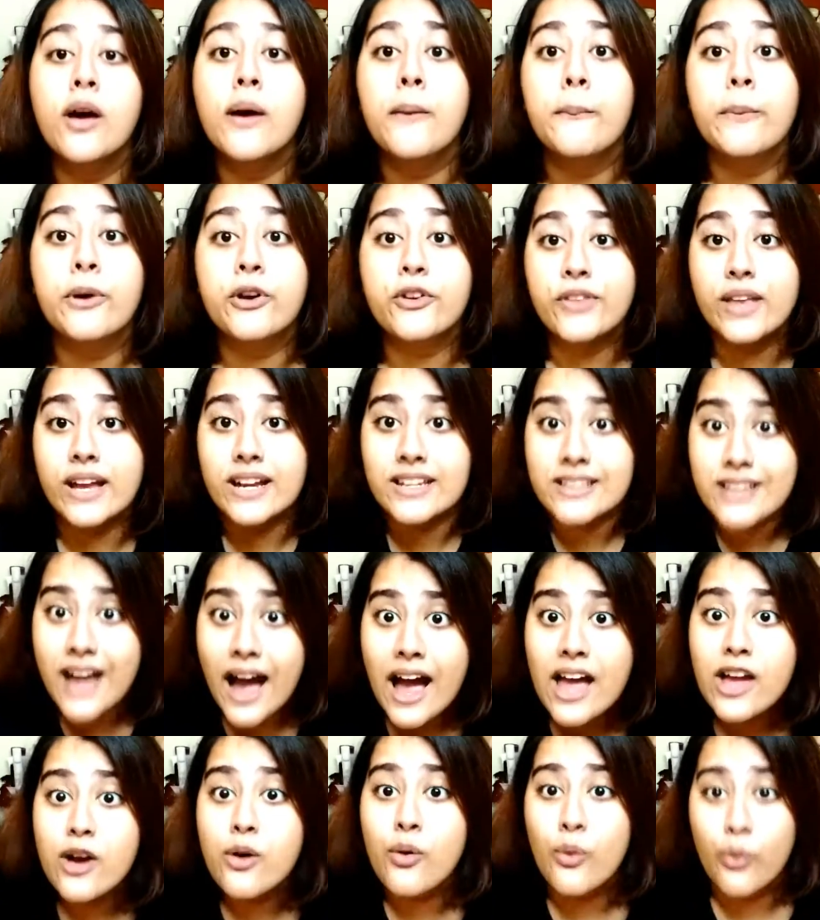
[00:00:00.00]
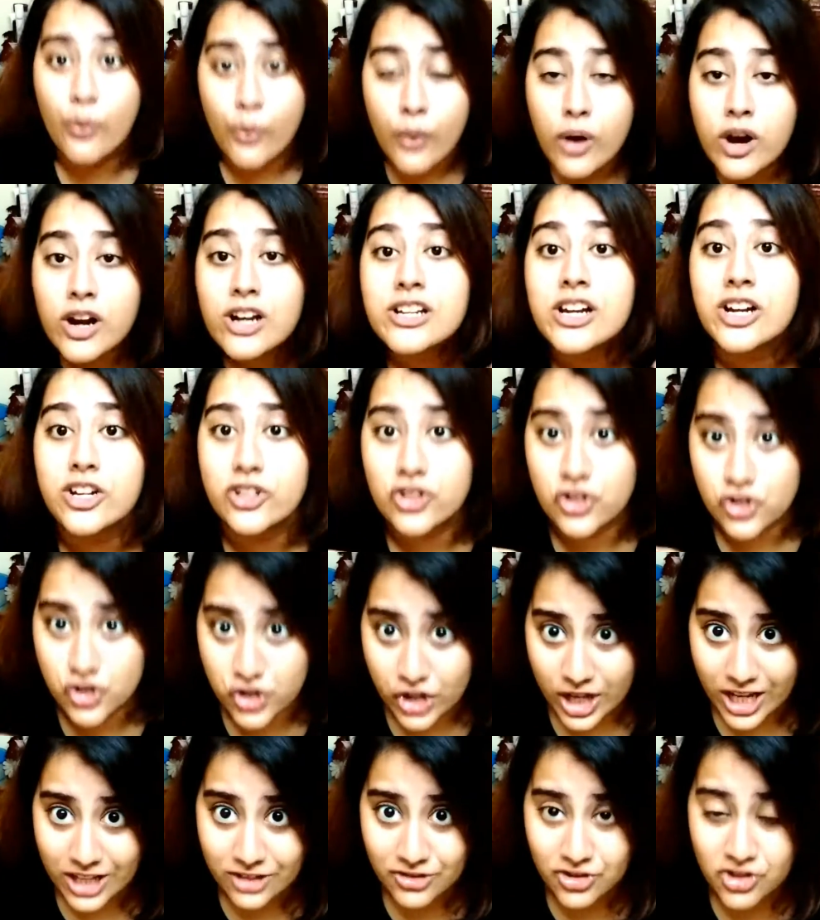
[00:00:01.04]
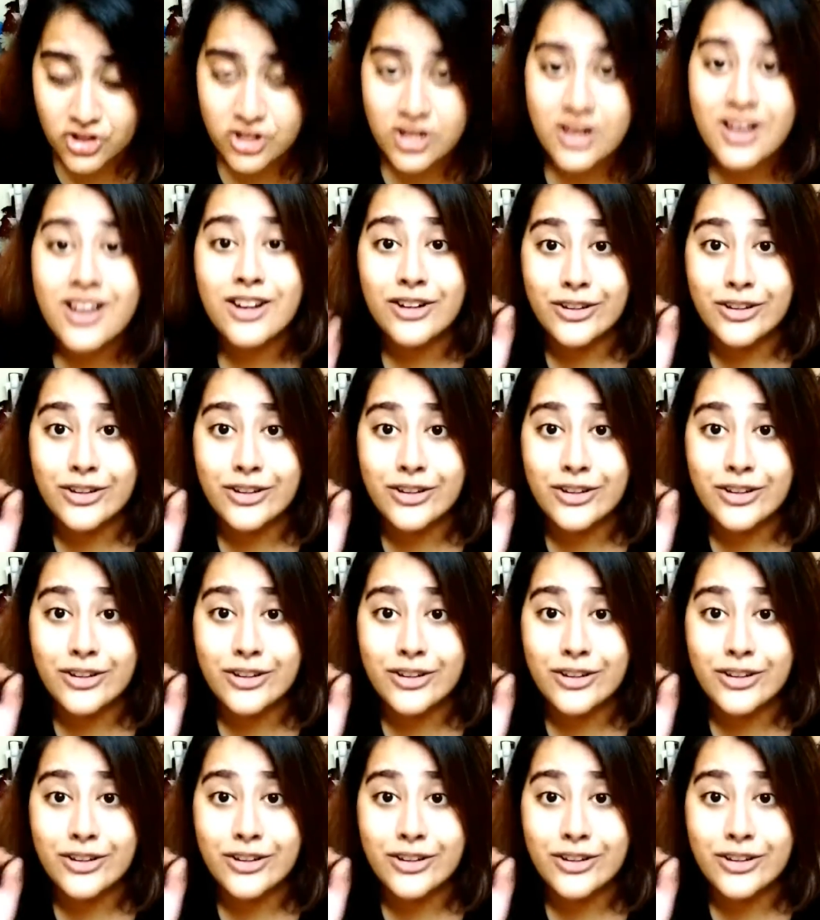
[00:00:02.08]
because the entire world changed